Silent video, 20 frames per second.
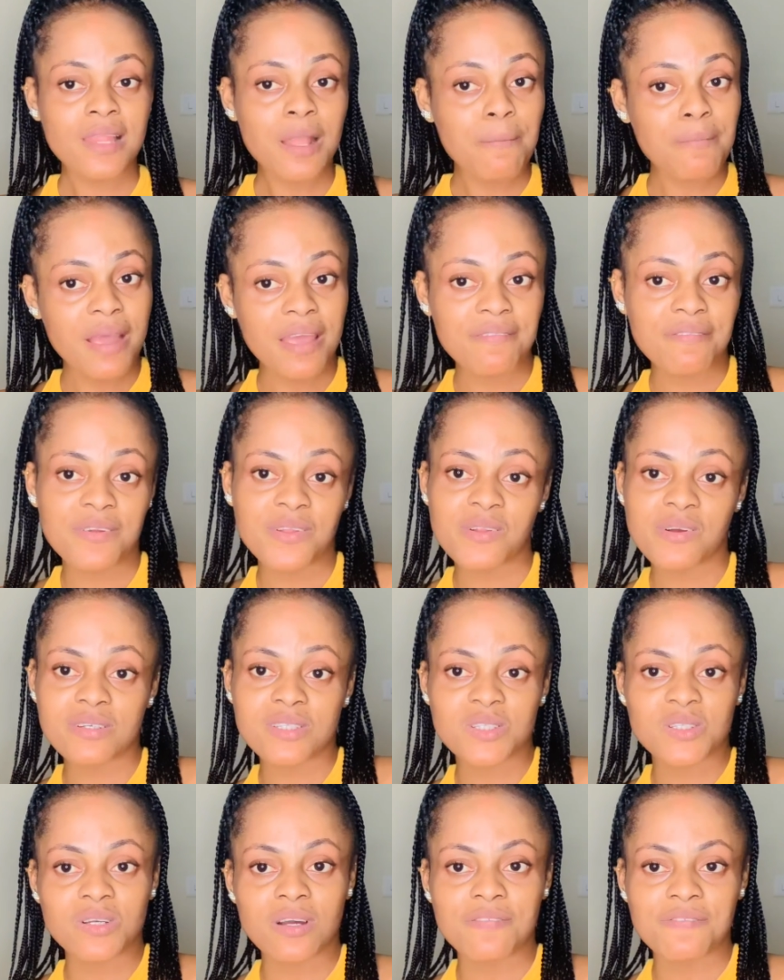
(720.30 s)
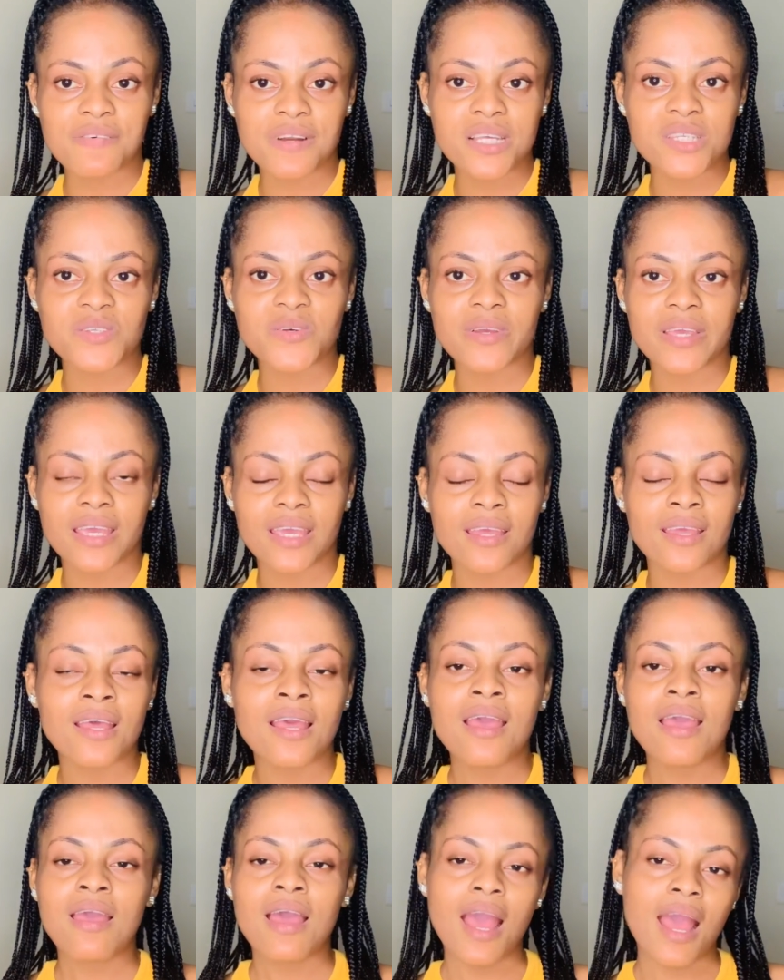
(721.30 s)
my videos to your friends, okay?
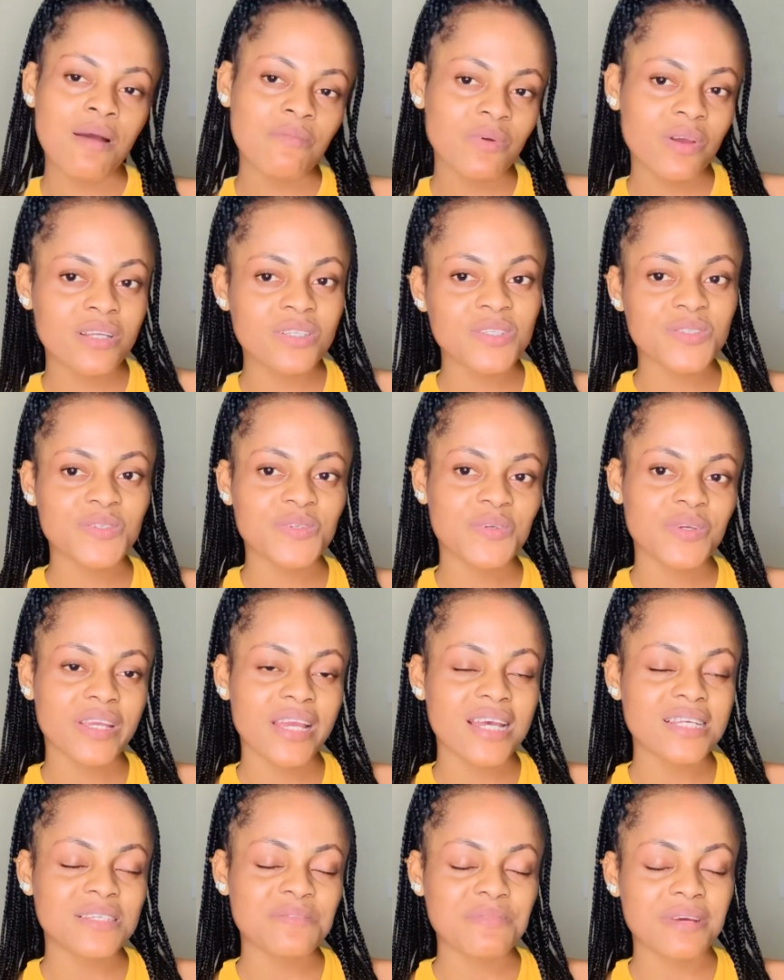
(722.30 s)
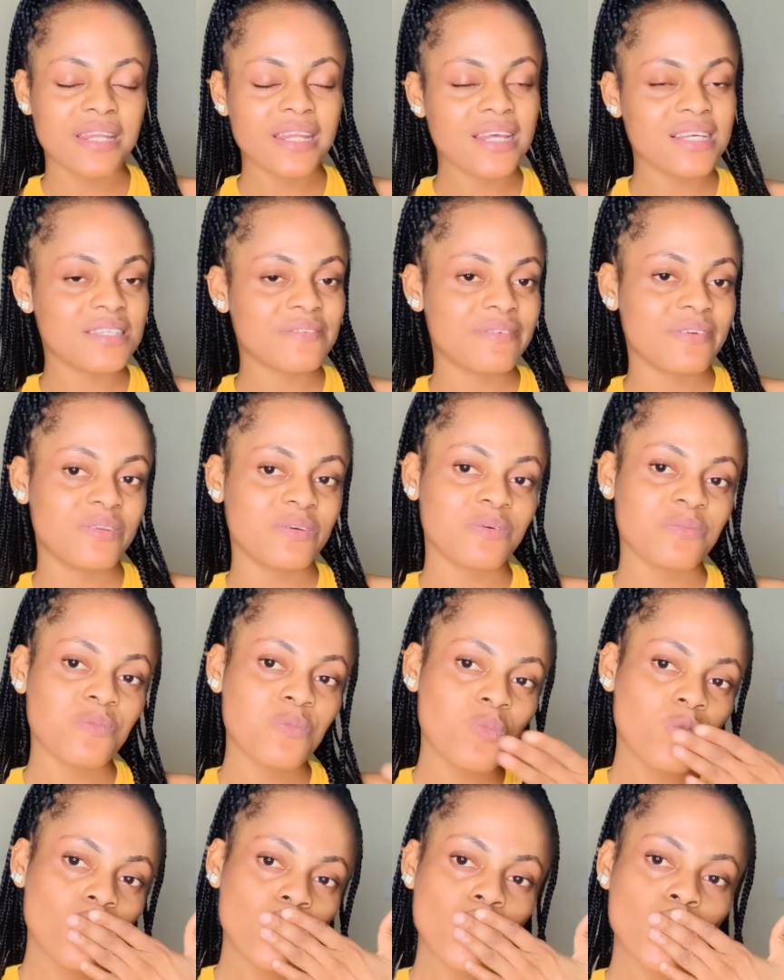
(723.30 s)
I'm going to see you guys in my next
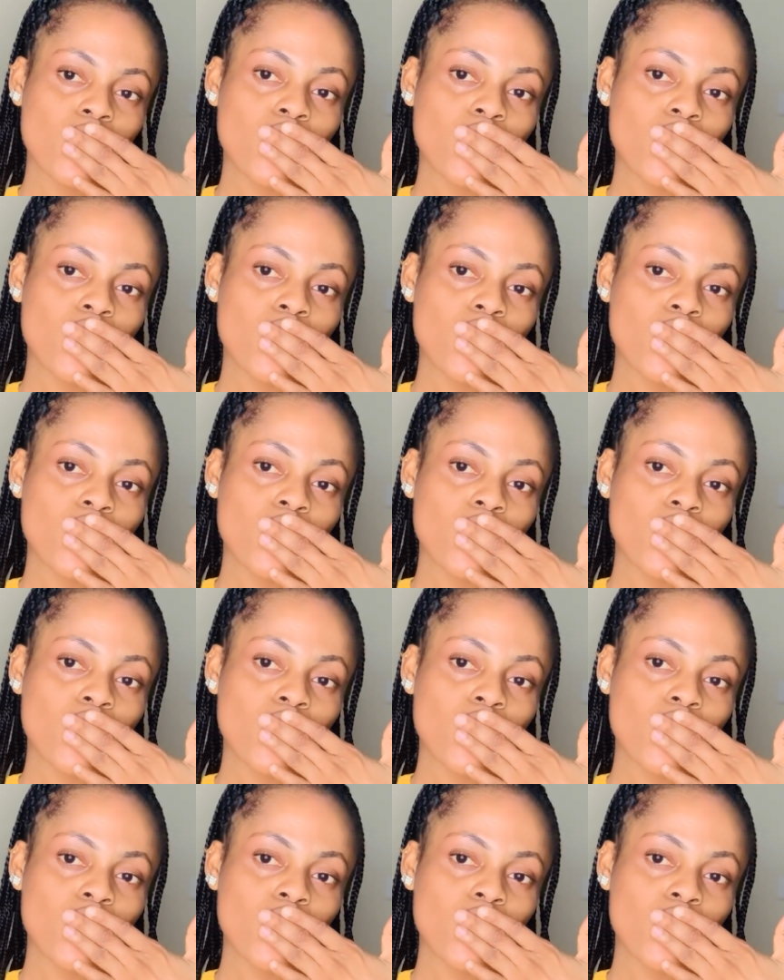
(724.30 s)
video.